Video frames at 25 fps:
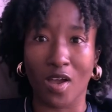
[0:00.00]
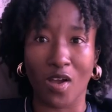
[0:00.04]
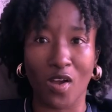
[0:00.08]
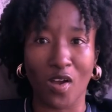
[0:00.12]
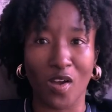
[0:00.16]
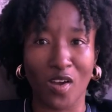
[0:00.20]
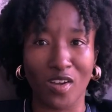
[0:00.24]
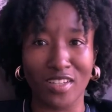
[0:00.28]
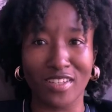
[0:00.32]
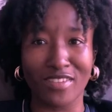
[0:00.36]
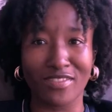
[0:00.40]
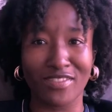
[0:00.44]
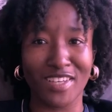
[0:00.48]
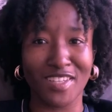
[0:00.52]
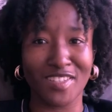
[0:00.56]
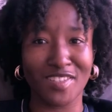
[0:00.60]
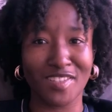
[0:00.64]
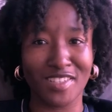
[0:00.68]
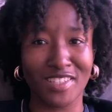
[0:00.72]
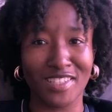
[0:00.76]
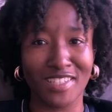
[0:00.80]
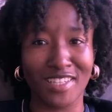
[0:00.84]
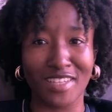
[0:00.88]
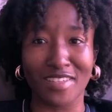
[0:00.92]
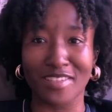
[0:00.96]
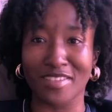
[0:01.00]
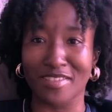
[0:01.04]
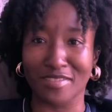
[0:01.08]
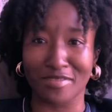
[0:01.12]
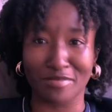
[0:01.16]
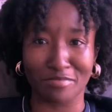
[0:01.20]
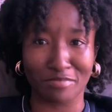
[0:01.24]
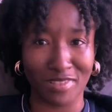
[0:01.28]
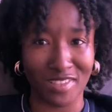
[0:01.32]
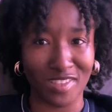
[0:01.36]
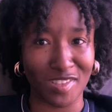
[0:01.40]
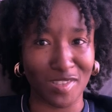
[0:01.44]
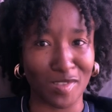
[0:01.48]
Uneventually,
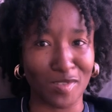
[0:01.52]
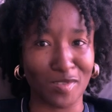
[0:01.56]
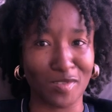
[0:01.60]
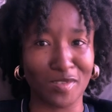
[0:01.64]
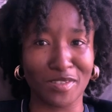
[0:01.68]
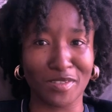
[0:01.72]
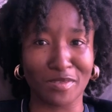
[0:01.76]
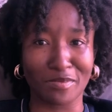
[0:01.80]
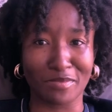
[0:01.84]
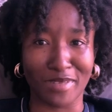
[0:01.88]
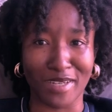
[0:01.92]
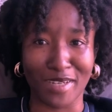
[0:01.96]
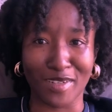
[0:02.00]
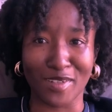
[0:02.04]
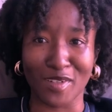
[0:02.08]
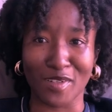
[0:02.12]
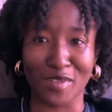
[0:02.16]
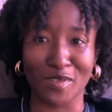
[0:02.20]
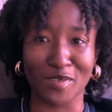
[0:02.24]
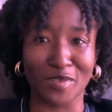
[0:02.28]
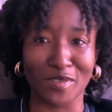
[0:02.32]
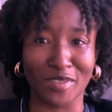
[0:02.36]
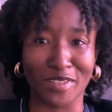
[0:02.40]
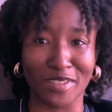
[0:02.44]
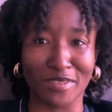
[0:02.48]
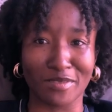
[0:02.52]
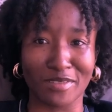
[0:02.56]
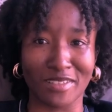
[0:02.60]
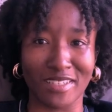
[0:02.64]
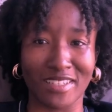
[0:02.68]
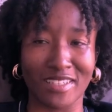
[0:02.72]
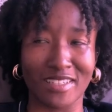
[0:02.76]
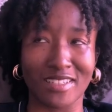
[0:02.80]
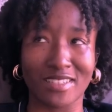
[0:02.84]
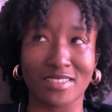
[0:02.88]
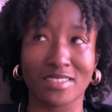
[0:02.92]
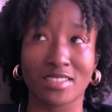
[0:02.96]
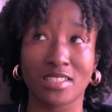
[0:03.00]
please ignore the background noise,
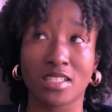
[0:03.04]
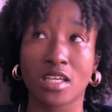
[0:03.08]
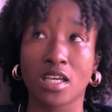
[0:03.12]
guys.